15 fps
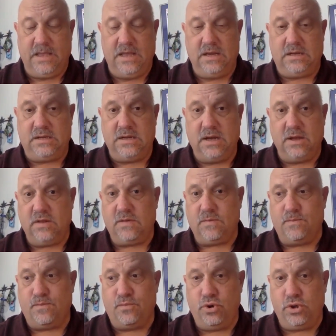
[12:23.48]
it does
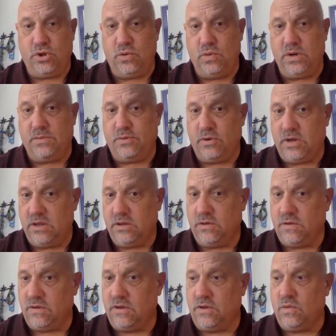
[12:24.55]
put you in a
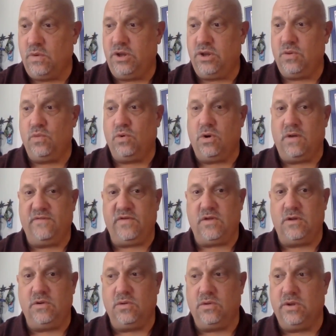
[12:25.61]
potential situation where all of a
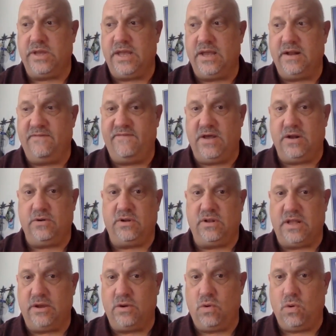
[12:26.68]
sudden you're looking at a veteran
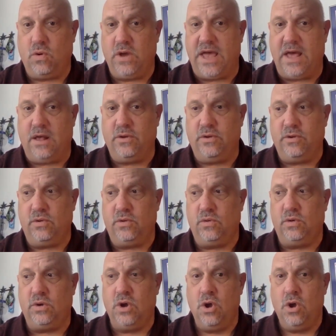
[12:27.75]
like Cole
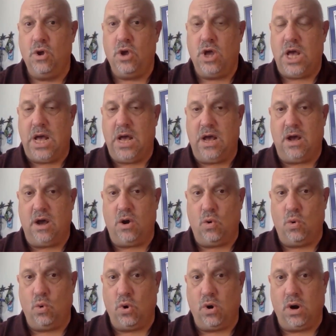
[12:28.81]
Calhoun
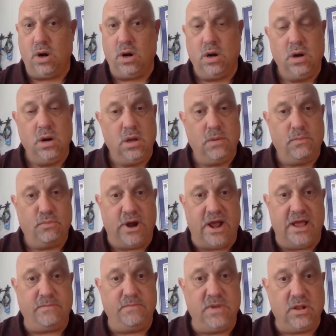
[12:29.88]
or
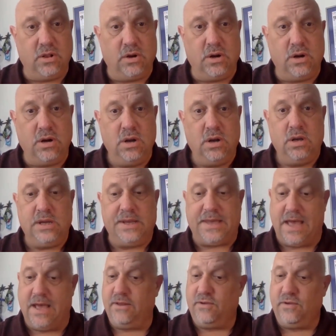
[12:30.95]
Brad Miller,
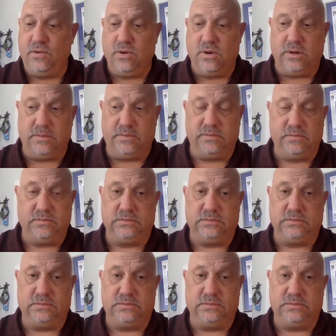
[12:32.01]
guys who